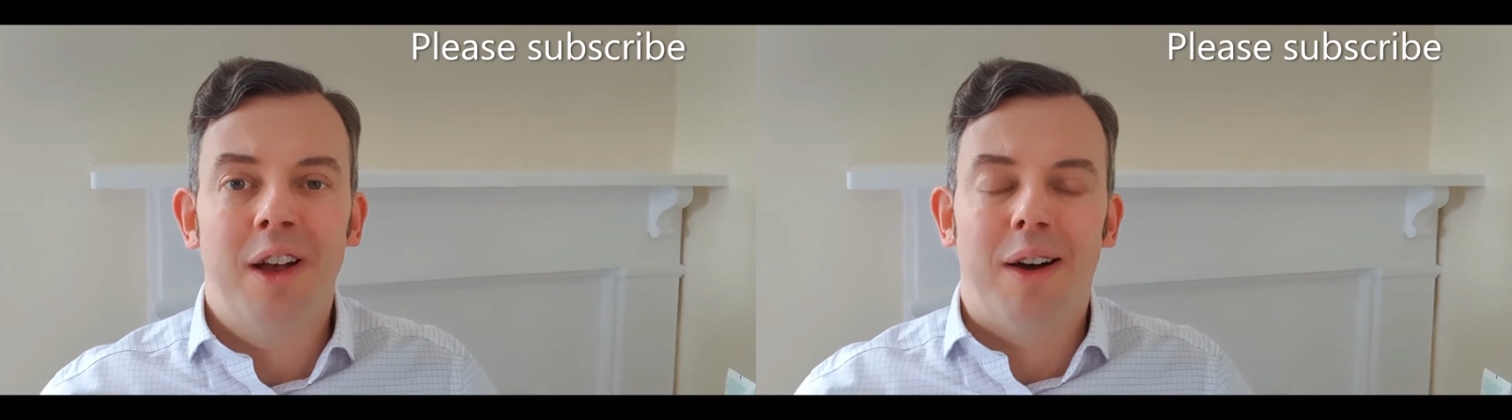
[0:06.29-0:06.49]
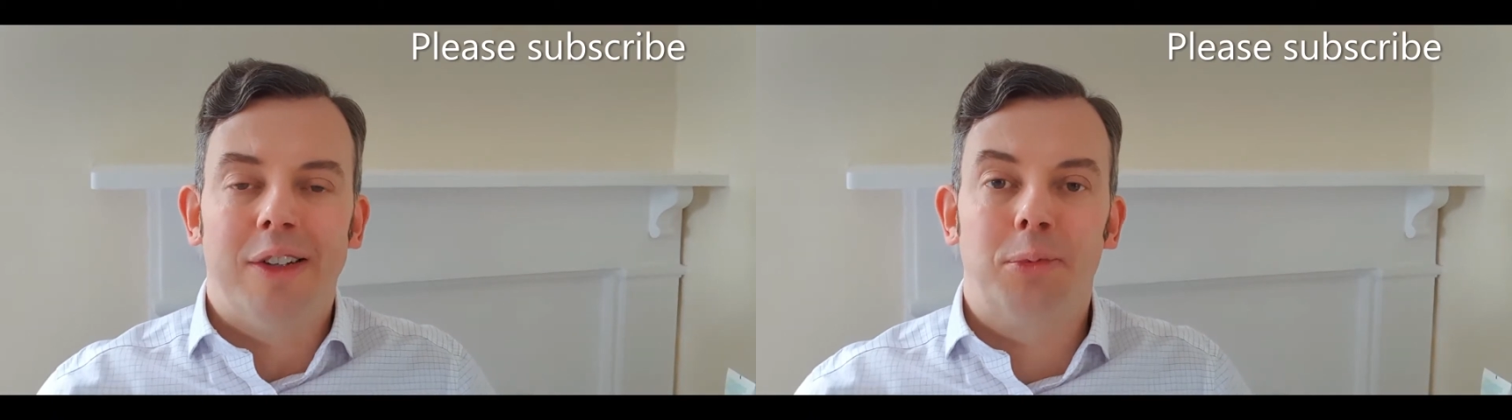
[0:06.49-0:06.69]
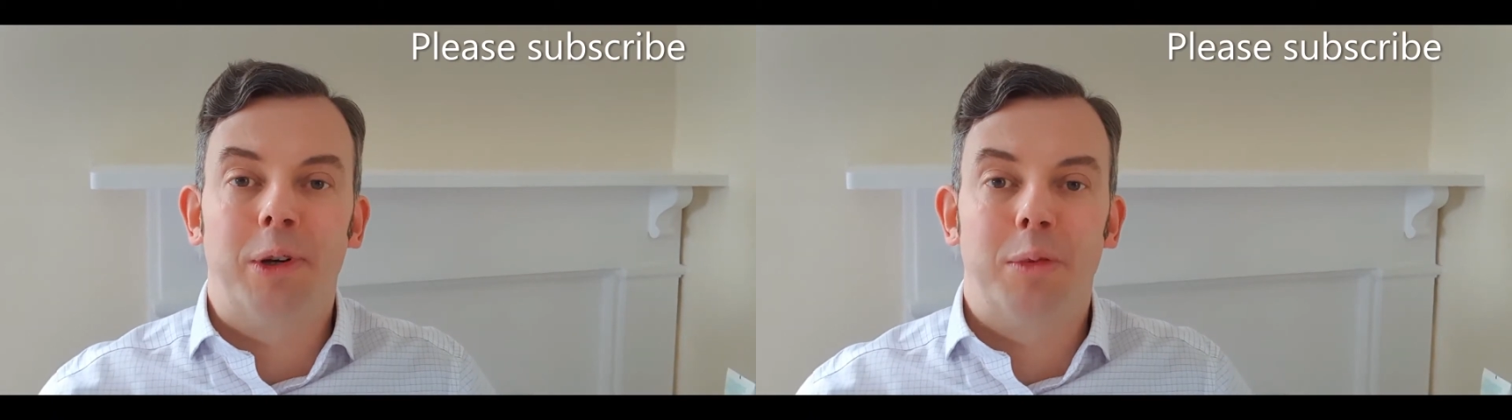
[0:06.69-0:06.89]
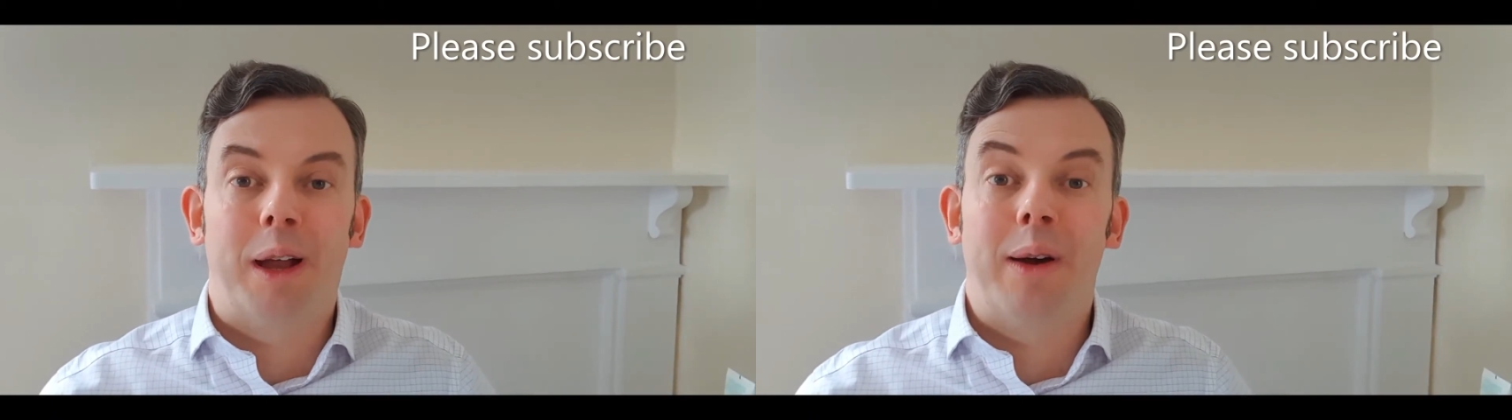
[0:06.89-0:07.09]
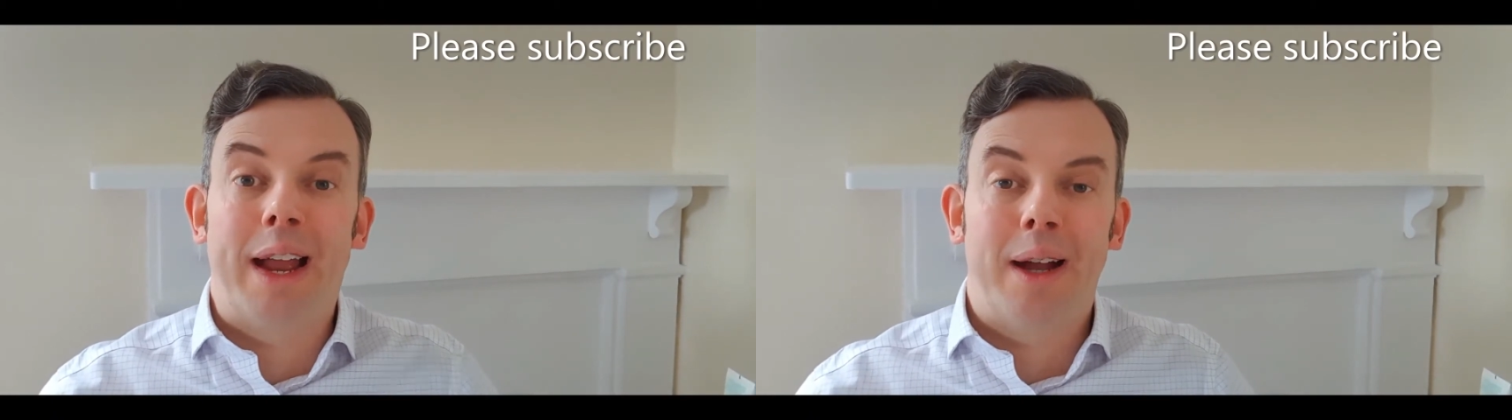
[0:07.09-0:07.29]
I spoke
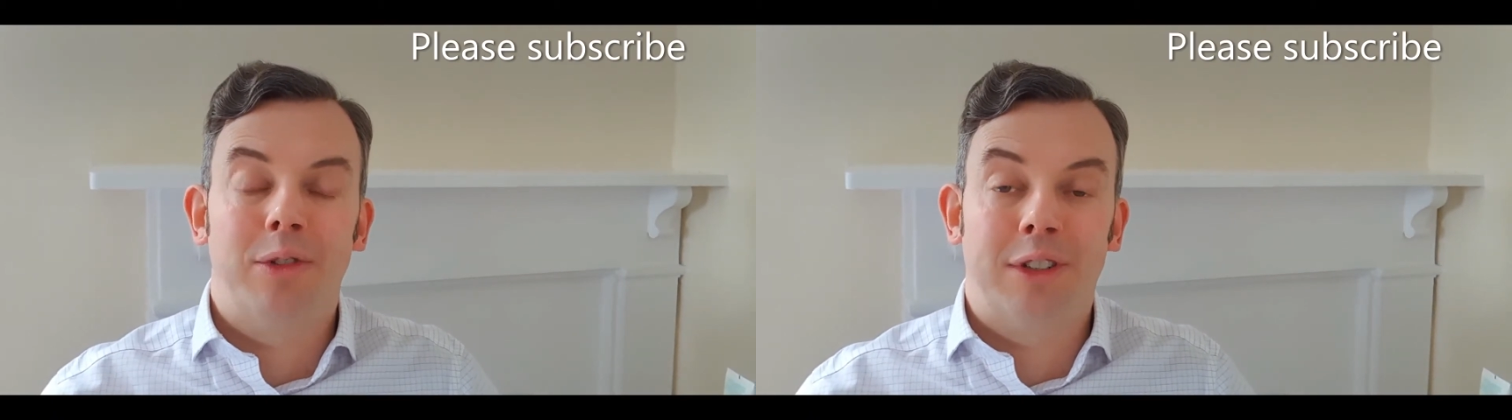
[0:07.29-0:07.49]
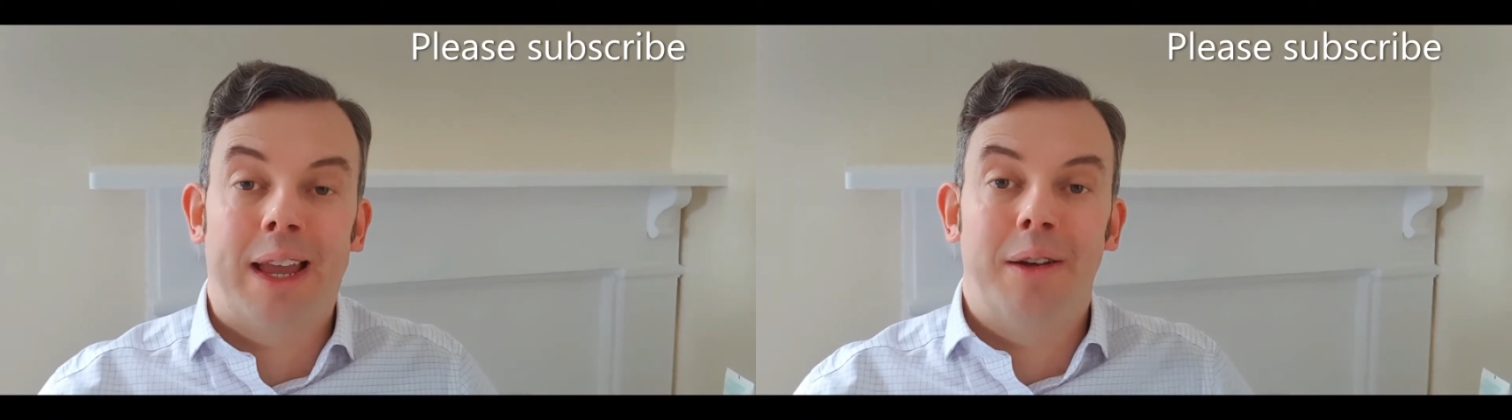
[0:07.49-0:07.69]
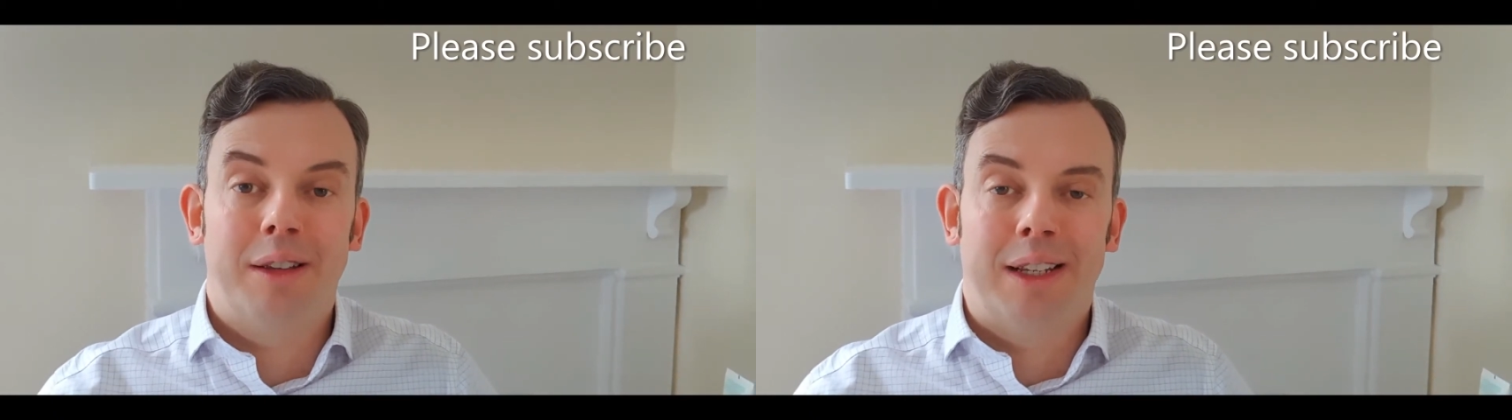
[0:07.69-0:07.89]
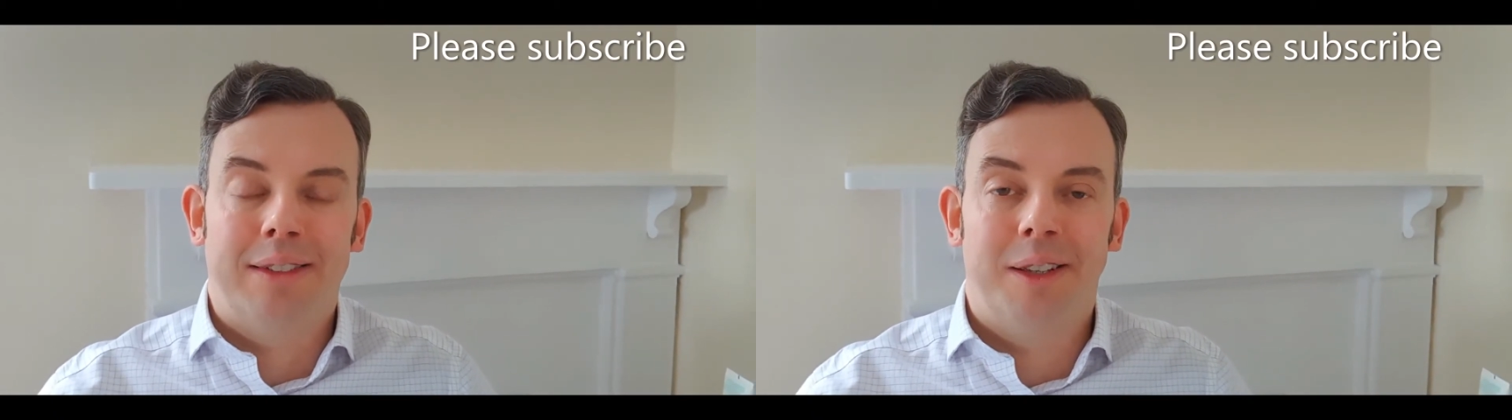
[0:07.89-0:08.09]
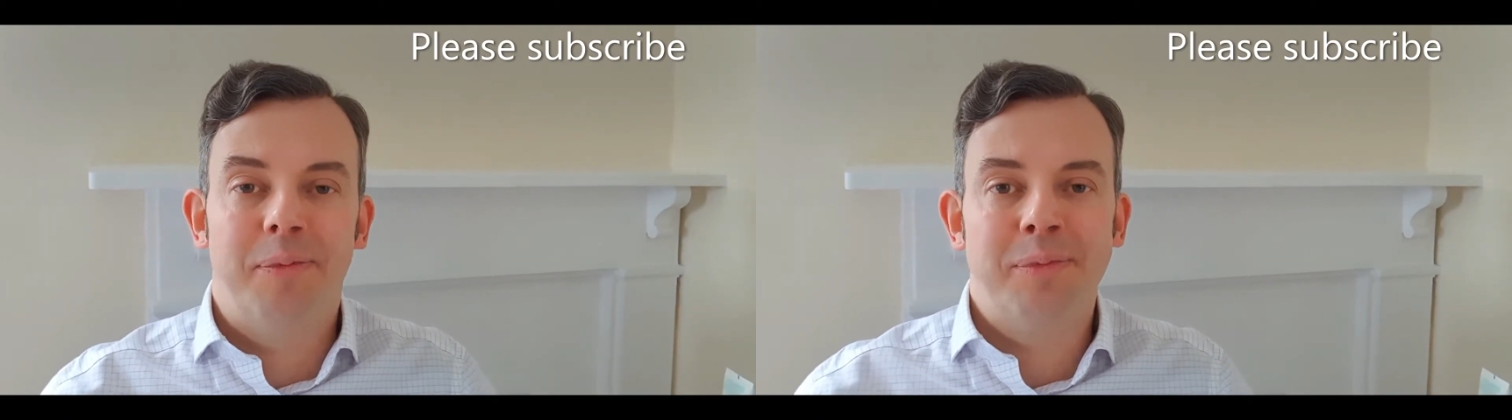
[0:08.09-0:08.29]
about how to
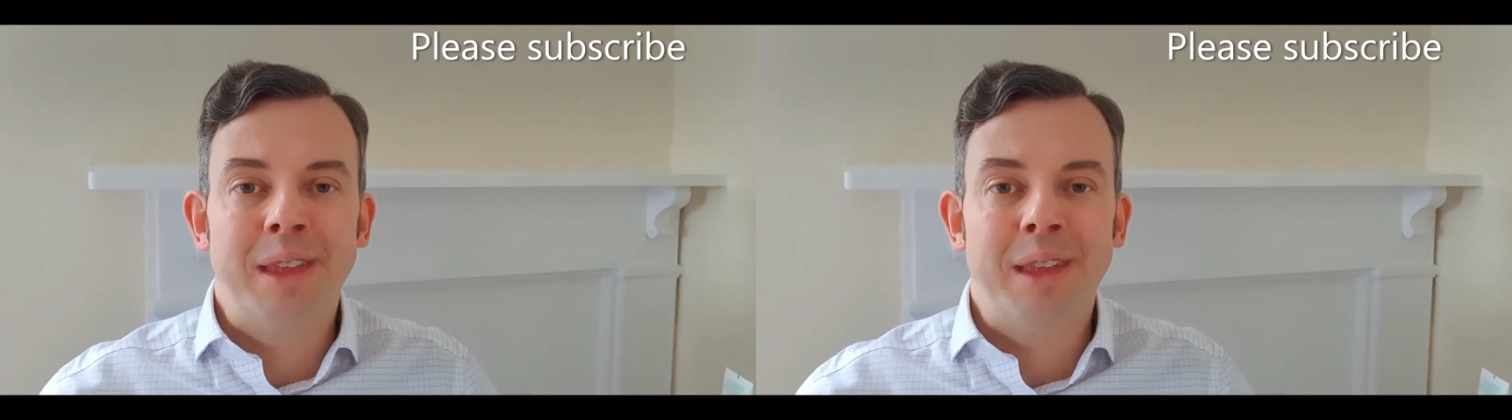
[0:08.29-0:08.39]
calculate it.